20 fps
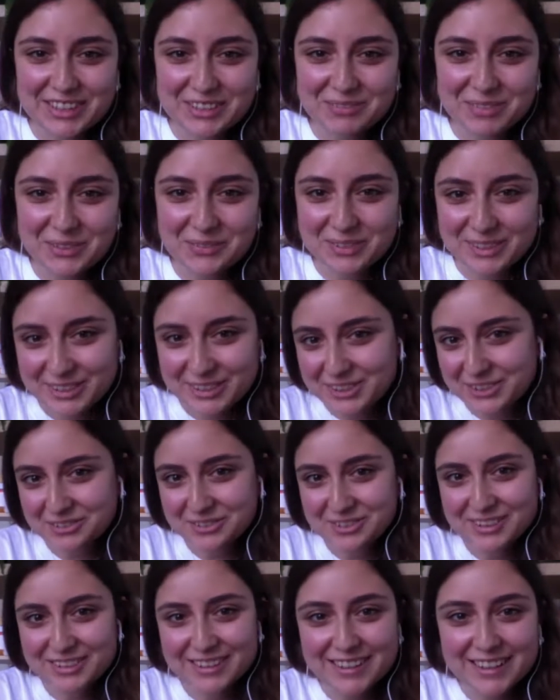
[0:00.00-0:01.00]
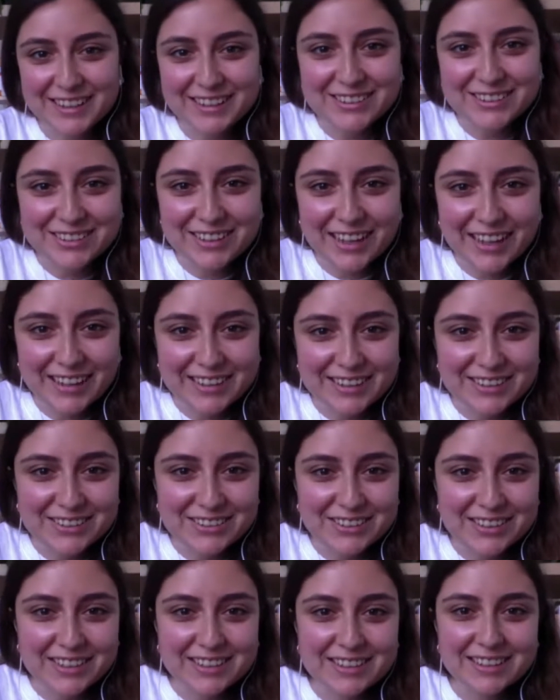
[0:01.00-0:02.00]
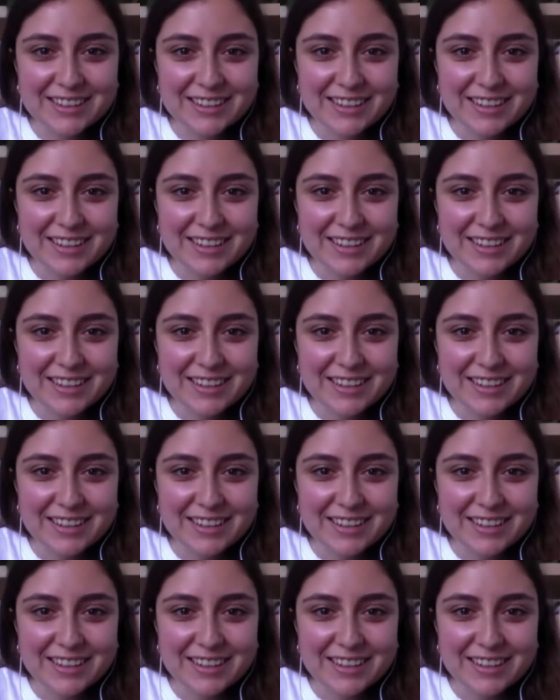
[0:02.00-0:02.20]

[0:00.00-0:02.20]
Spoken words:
Maybe she would like to add to it.